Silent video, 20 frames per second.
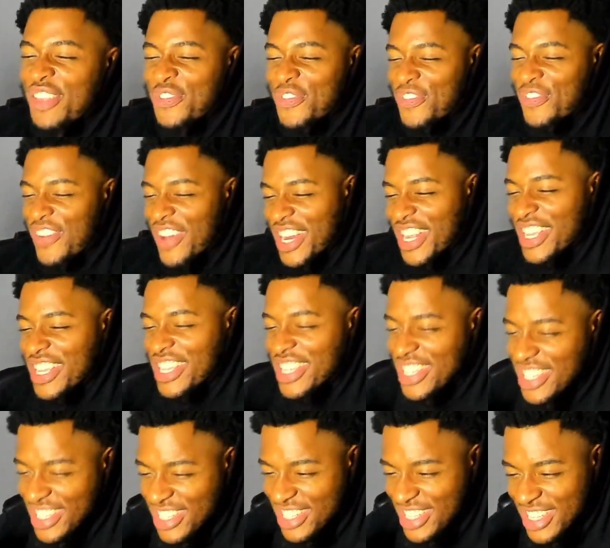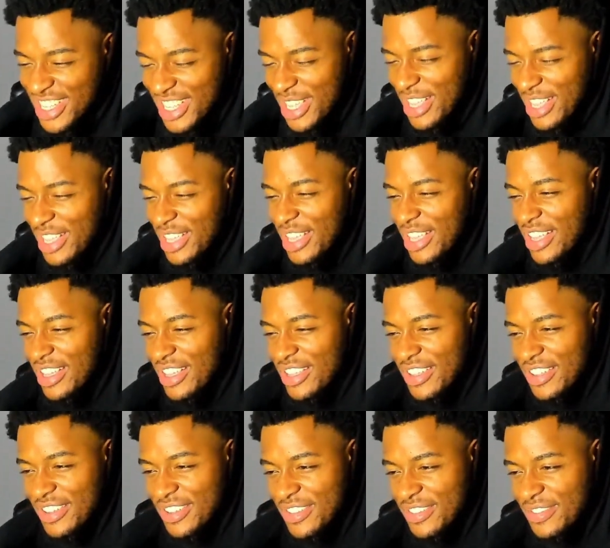it's funny. You be doing
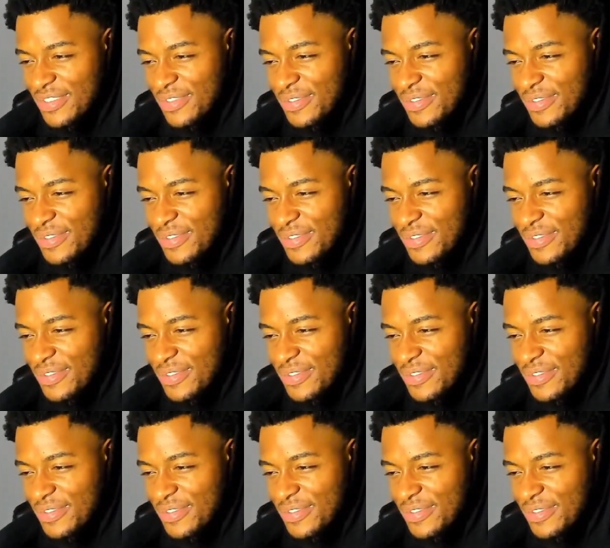some some